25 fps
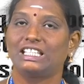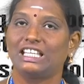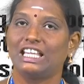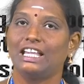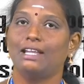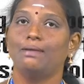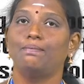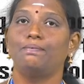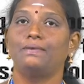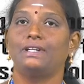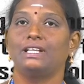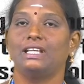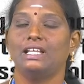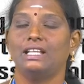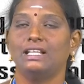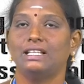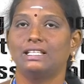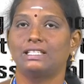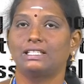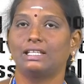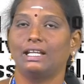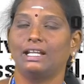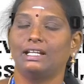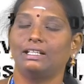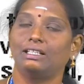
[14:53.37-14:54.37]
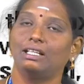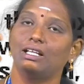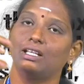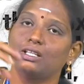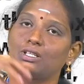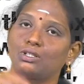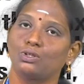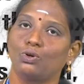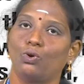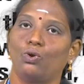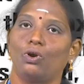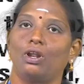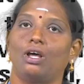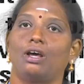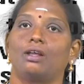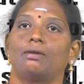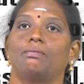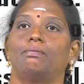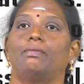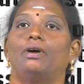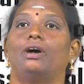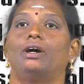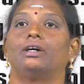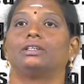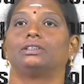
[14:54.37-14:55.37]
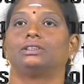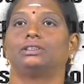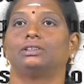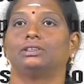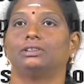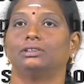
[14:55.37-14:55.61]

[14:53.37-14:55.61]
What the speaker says: kept inside the solar box.